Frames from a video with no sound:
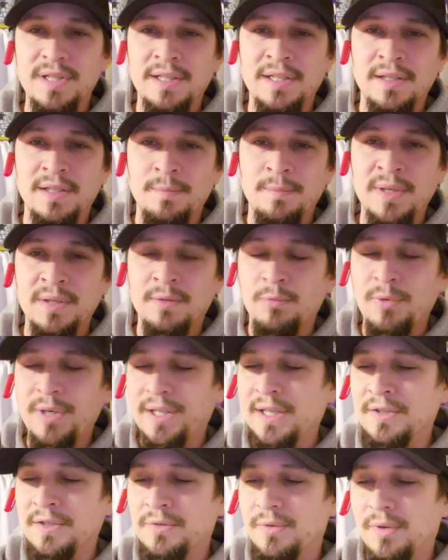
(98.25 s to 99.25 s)
I did a
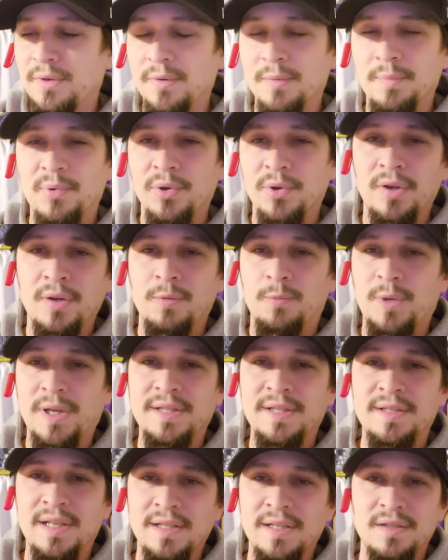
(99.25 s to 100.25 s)
midweek injury report on
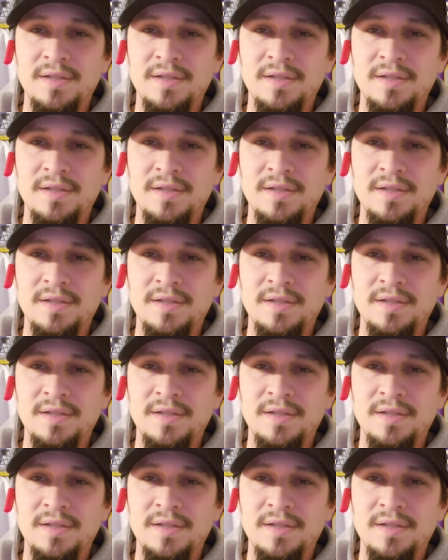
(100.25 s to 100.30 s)
Wednesday,